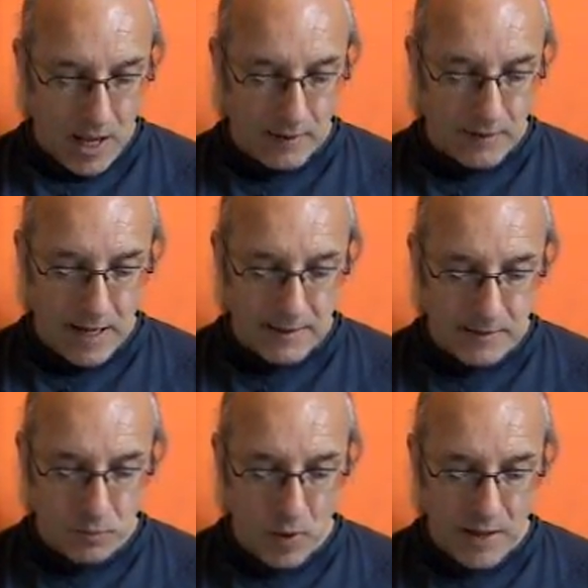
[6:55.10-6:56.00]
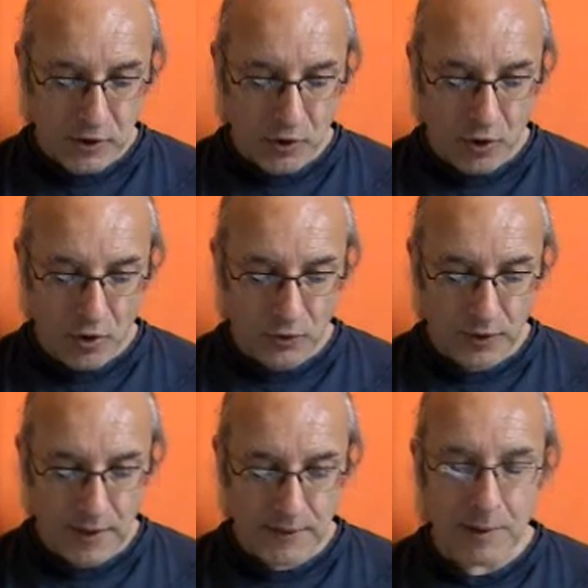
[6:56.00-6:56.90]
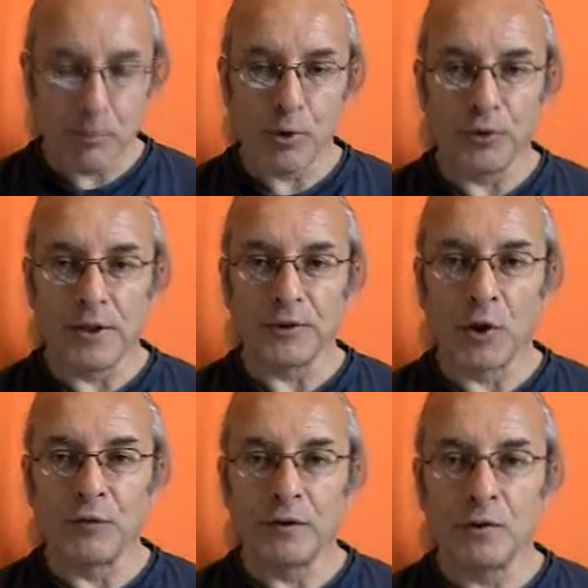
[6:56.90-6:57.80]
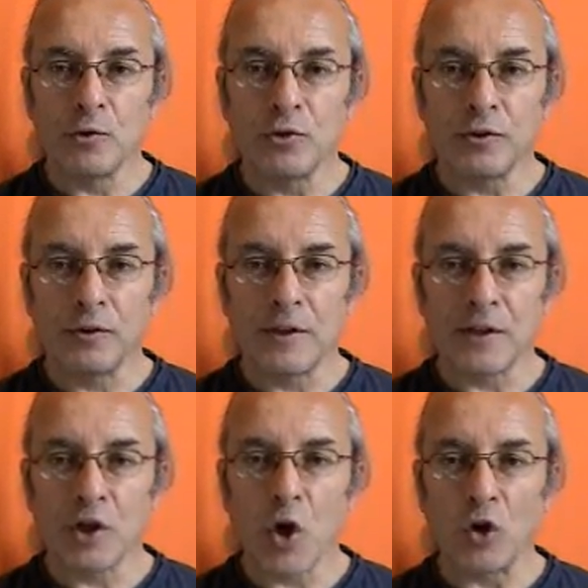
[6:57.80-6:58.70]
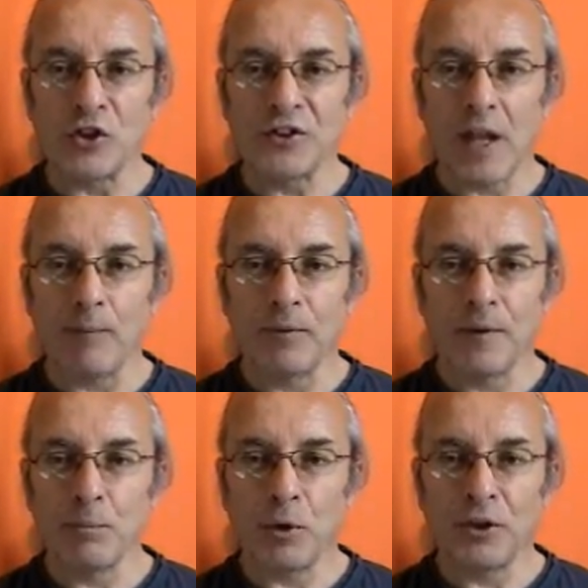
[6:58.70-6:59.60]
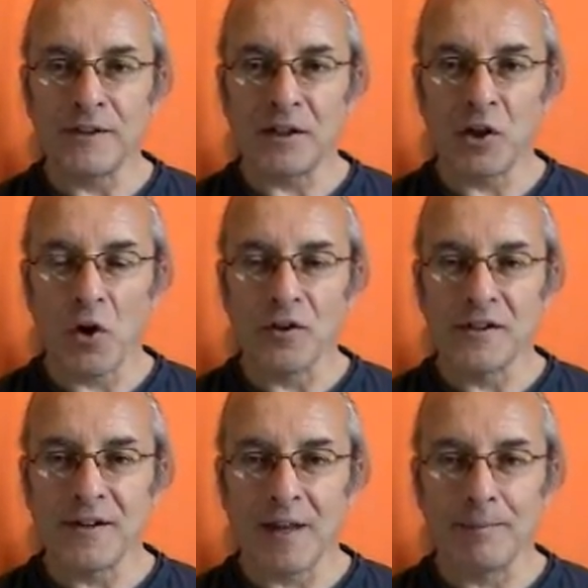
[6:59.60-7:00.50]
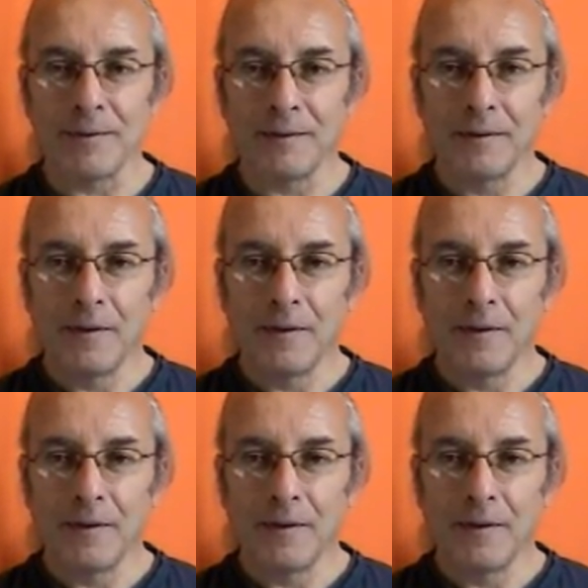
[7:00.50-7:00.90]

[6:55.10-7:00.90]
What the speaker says: And that's why it's a product of illusion. It's a concept. The body is a concept.